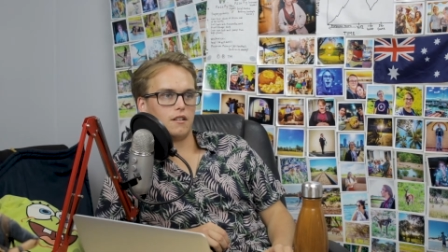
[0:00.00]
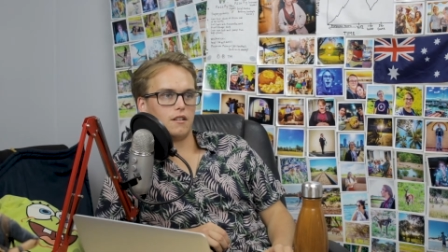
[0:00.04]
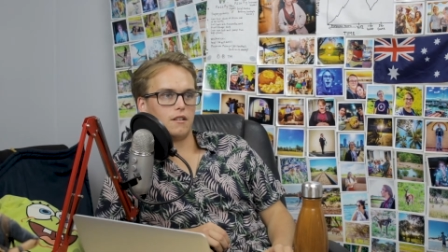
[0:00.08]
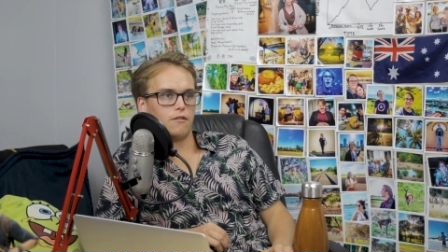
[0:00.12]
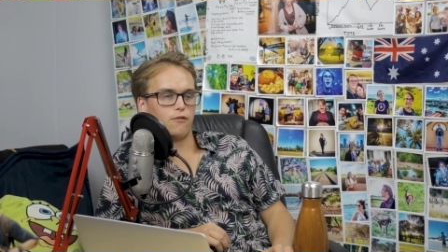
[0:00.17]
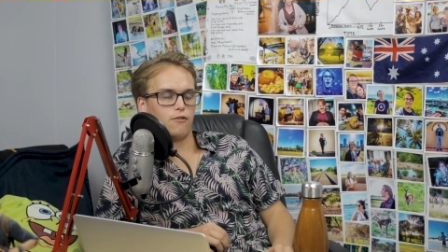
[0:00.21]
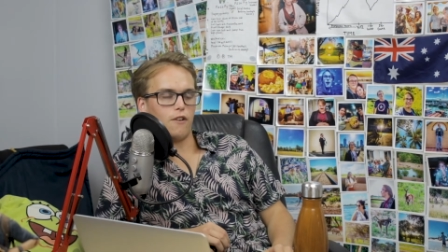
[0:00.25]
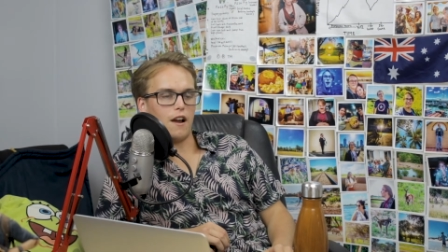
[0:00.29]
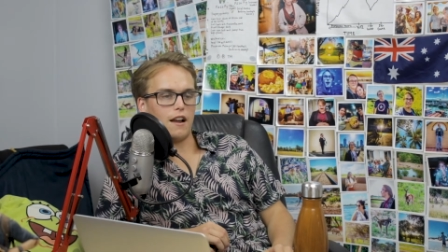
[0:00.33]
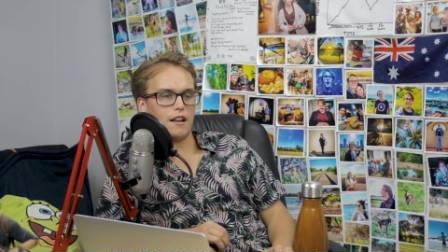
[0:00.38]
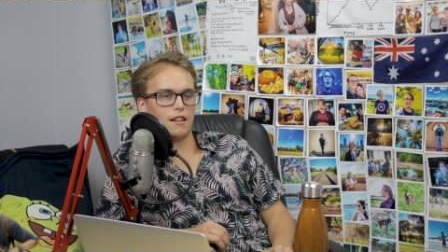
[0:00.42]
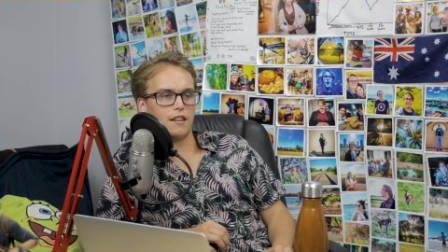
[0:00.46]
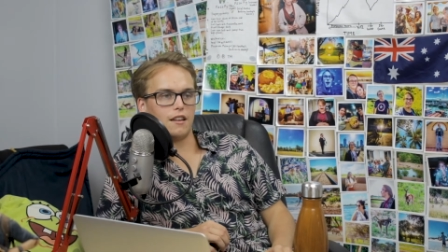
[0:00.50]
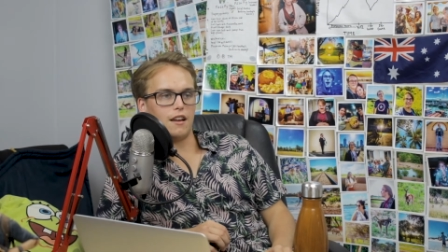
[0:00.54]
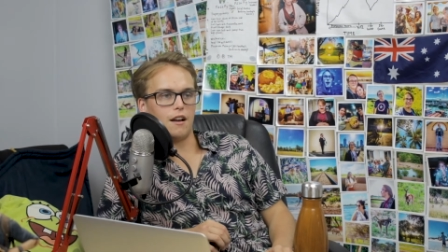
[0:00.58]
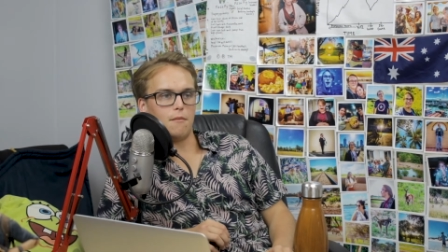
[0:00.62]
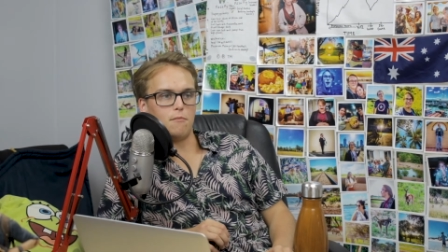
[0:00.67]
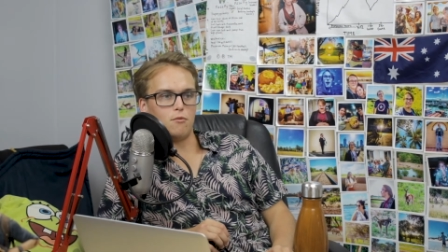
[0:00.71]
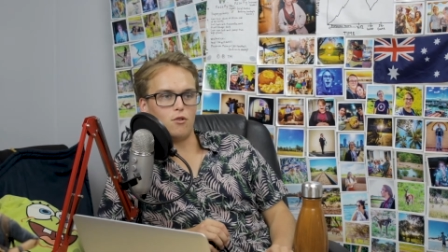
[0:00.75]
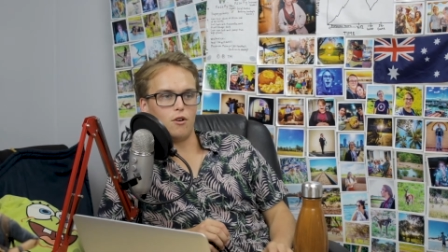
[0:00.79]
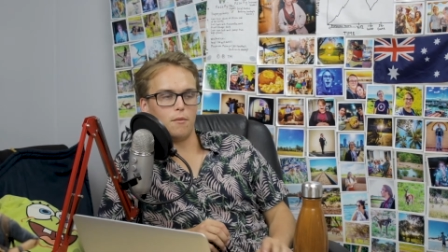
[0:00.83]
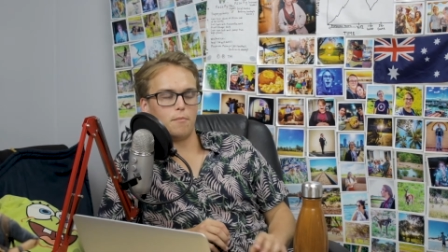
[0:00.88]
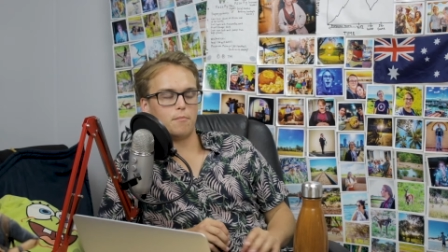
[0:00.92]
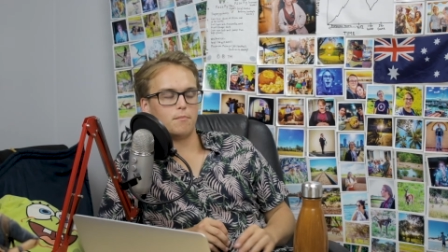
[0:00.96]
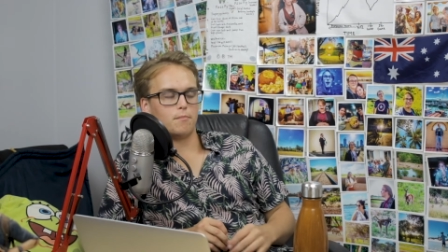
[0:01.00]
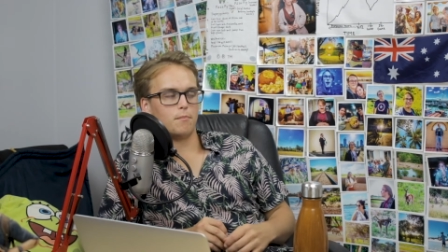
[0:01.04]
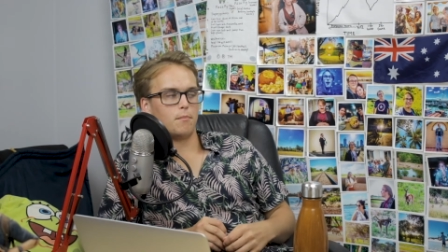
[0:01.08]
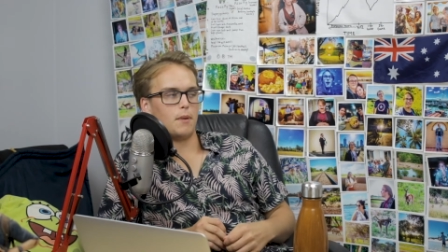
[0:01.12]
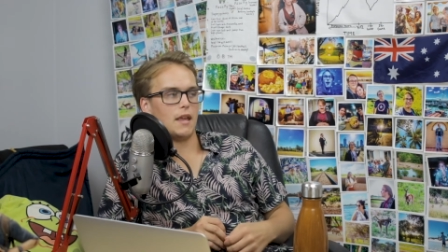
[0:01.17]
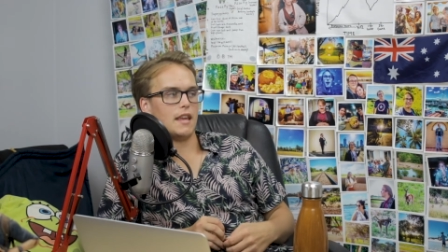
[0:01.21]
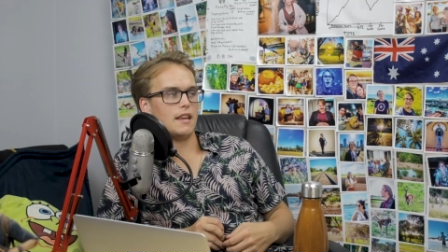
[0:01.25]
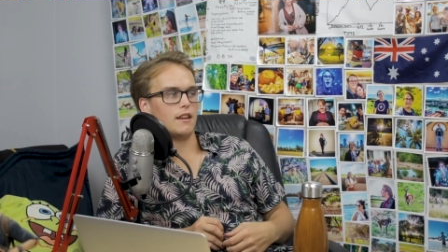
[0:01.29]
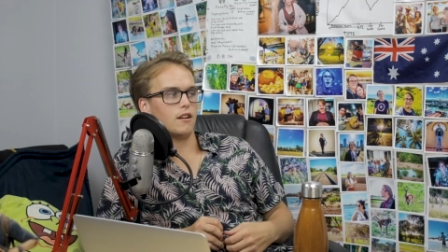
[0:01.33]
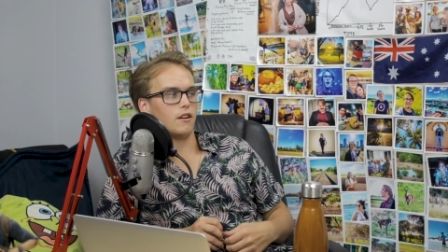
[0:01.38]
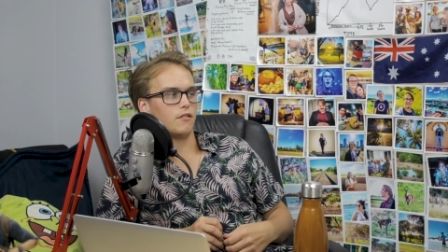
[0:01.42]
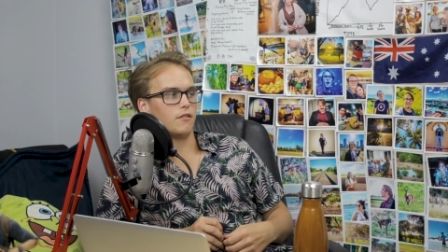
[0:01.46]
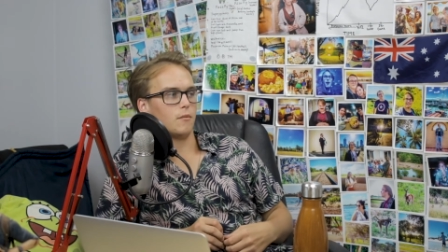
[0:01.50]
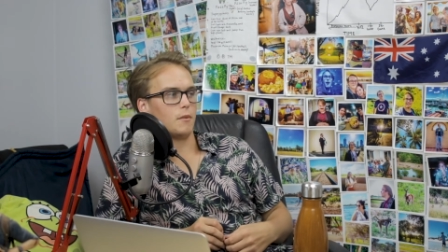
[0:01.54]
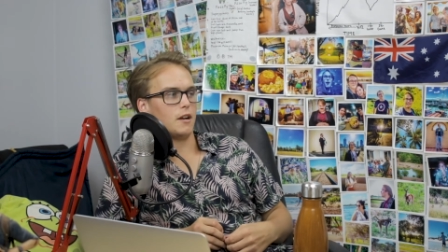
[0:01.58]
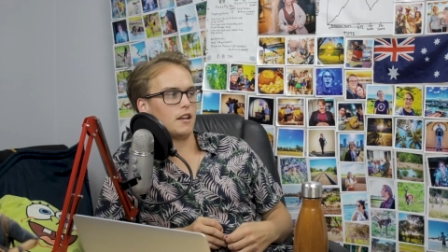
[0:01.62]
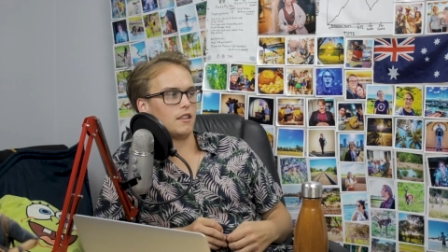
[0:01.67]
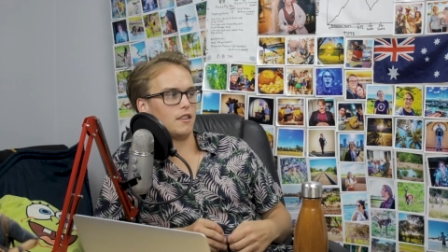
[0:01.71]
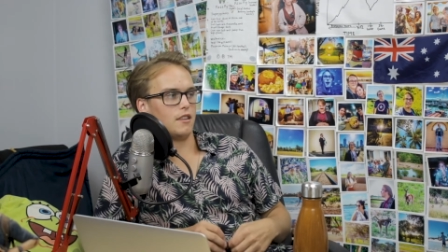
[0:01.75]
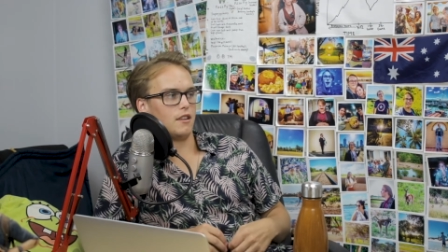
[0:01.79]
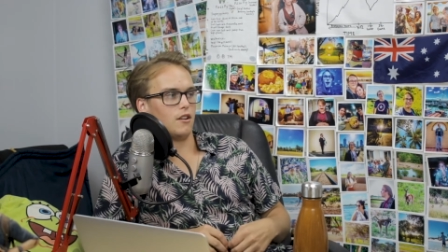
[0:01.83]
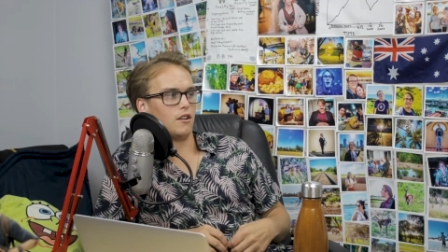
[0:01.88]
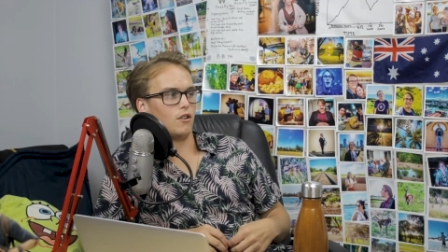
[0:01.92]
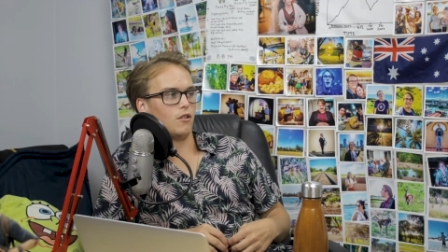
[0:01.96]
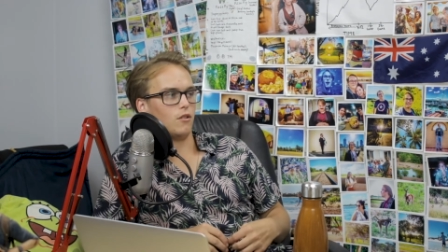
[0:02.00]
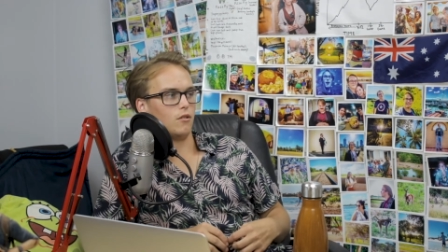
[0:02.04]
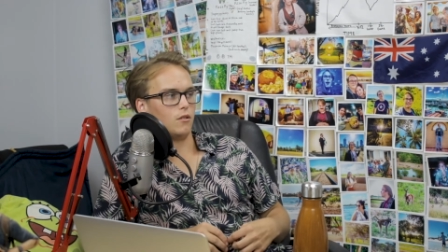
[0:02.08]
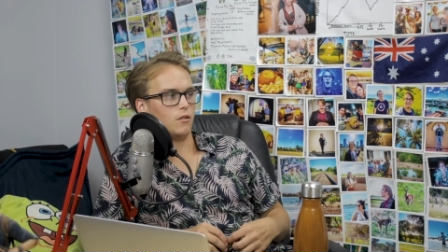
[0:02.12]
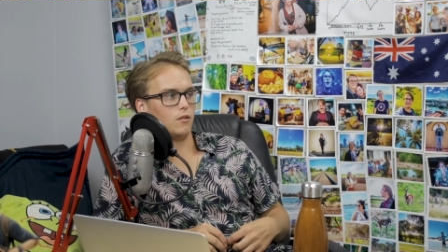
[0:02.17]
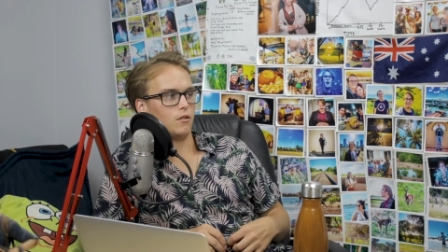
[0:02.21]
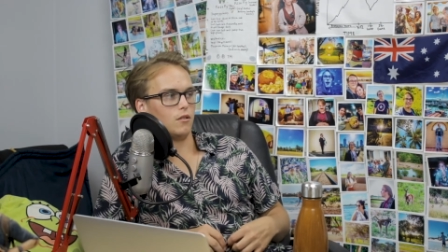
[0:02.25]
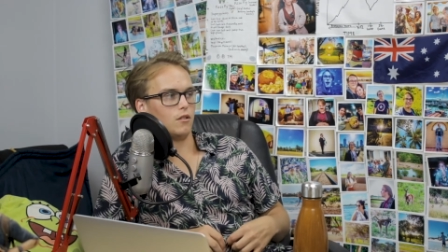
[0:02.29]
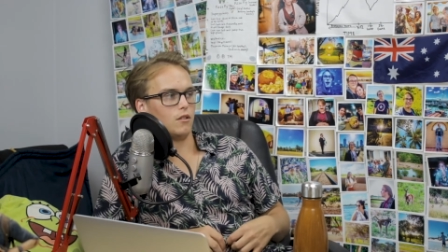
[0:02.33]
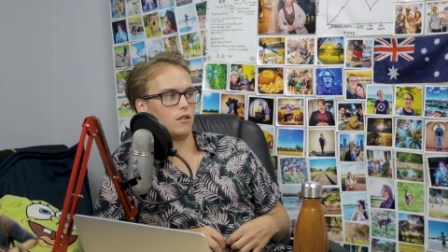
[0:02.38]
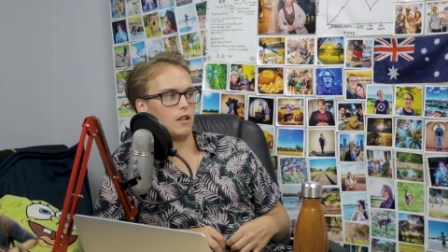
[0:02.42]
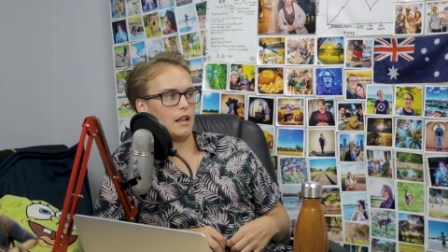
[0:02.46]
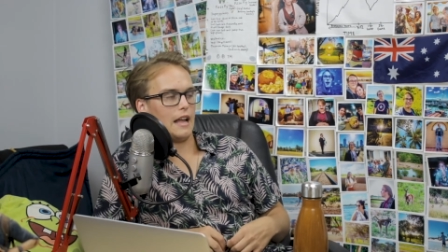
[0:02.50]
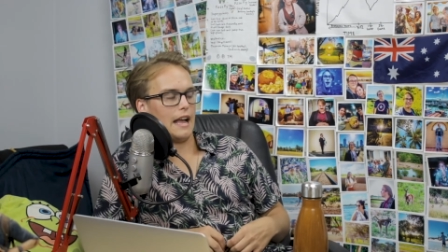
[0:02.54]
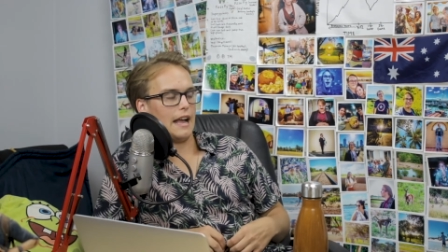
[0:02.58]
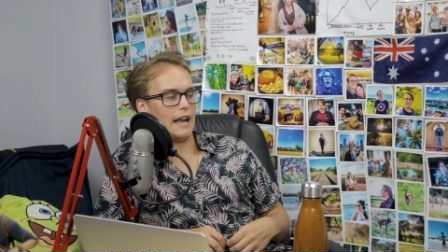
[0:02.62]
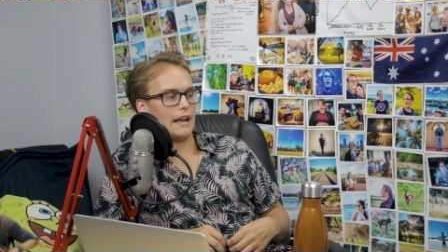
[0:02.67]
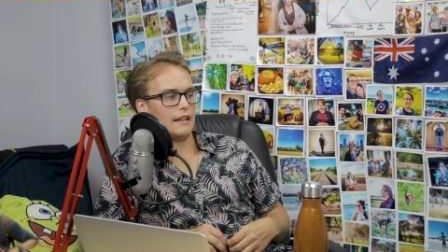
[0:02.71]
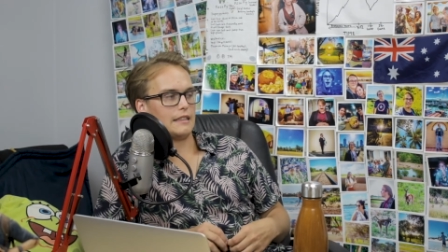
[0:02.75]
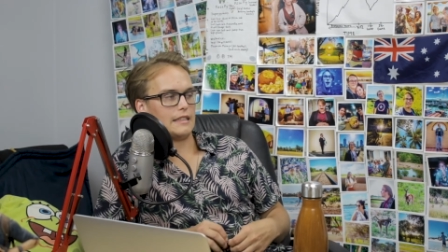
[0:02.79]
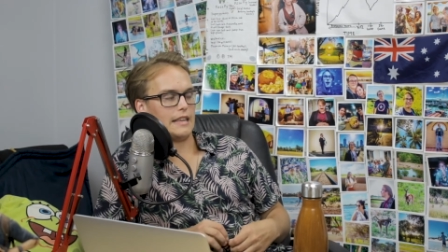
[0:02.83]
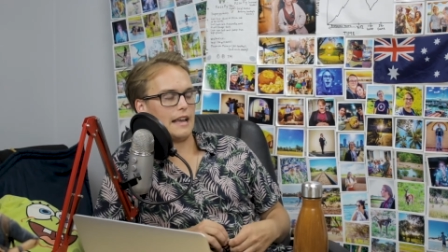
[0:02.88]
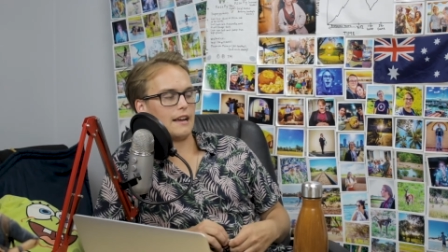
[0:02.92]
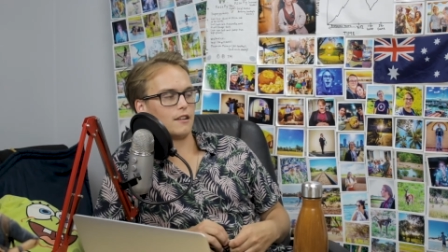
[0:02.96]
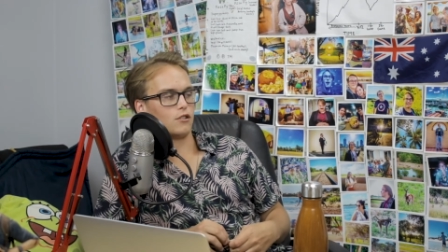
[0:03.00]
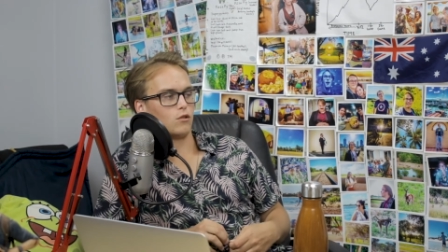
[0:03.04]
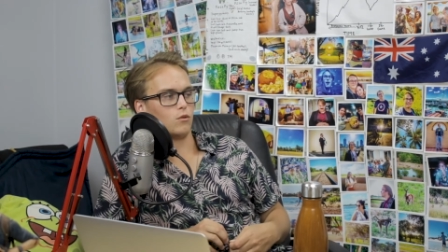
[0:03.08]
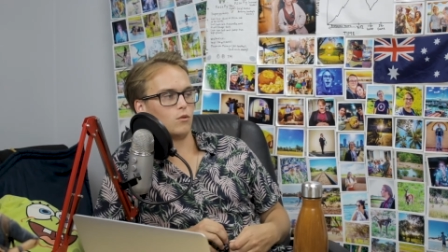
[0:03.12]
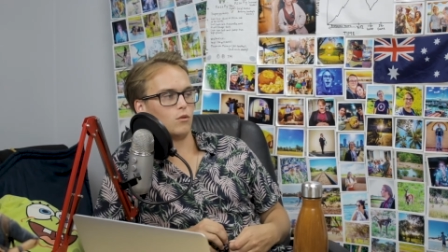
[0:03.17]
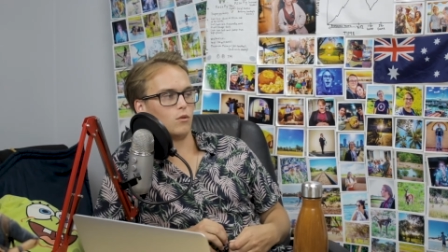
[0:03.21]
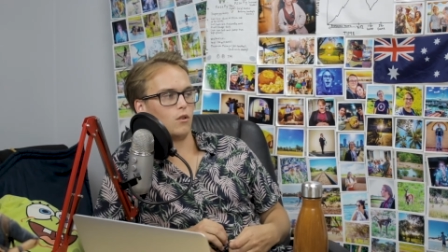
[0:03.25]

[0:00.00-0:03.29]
Frankly, I'm more peed off about the actual